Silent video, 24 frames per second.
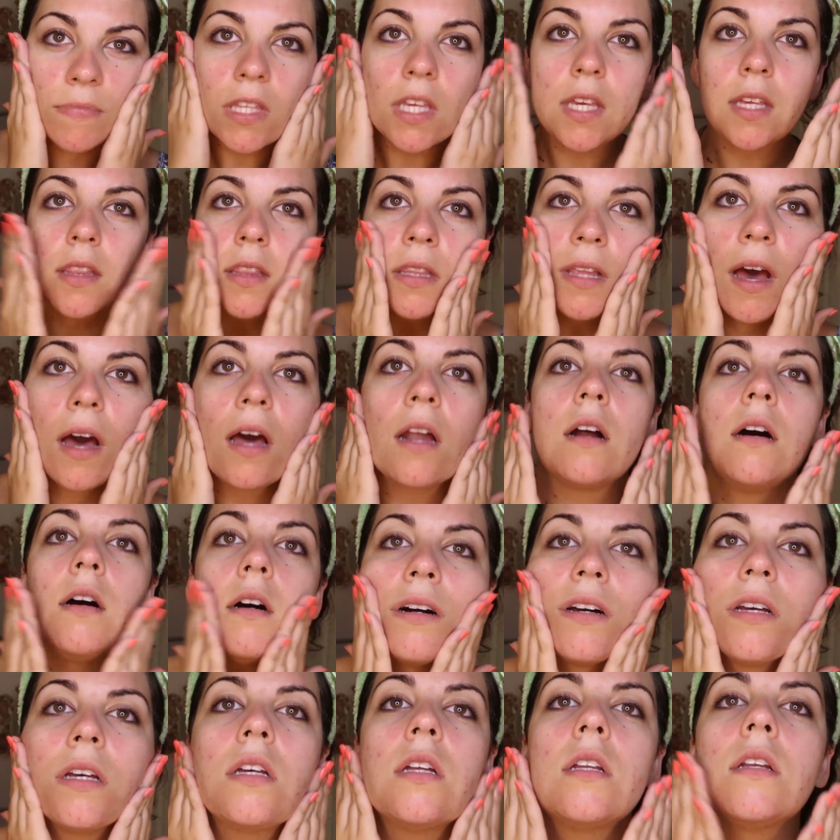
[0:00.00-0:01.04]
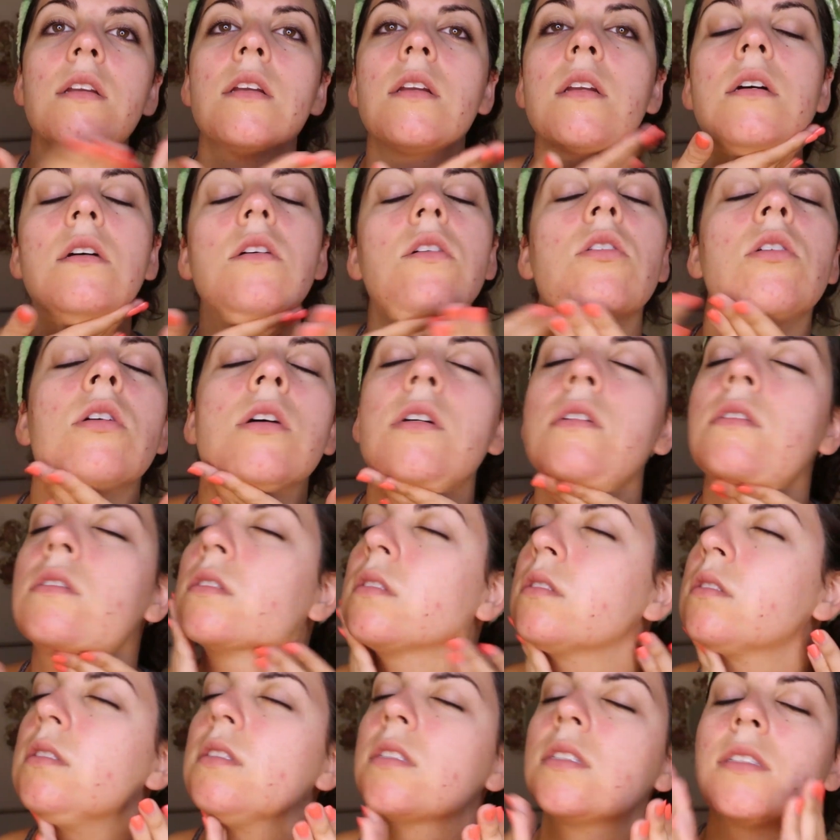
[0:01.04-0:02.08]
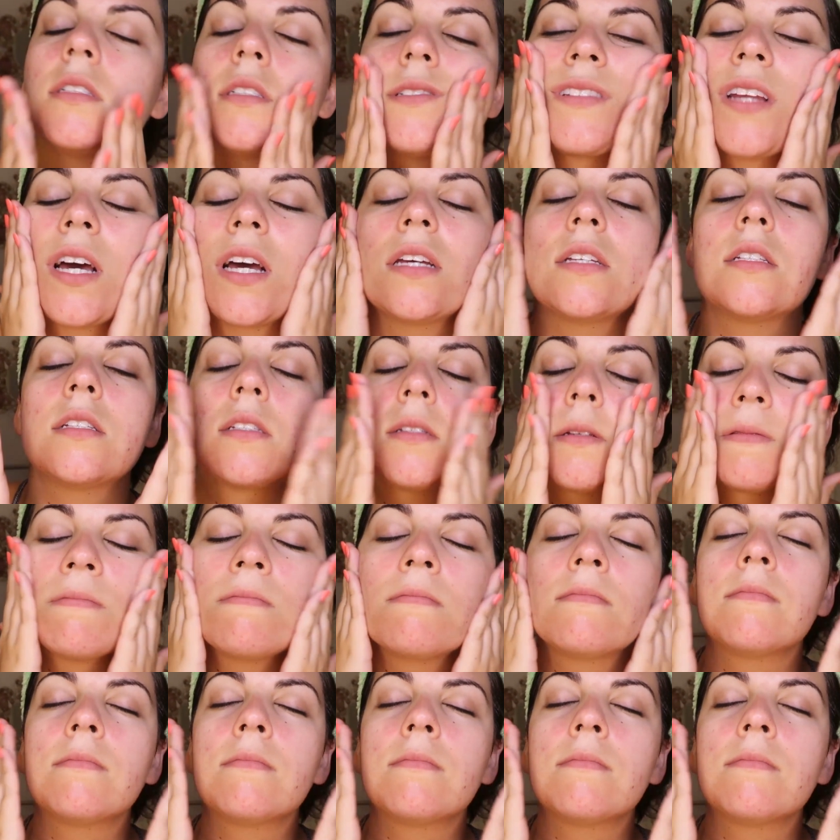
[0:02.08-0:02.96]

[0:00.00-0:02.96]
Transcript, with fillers: Get that all in. Oh, this is nice.